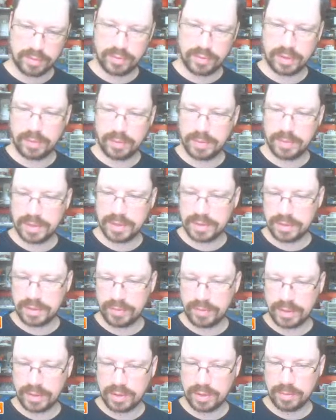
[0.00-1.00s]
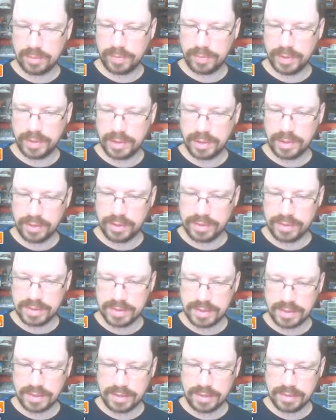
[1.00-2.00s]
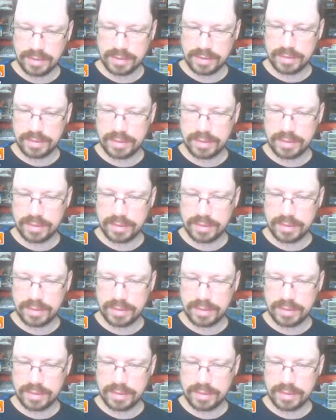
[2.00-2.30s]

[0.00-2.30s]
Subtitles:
Because if I compare the size,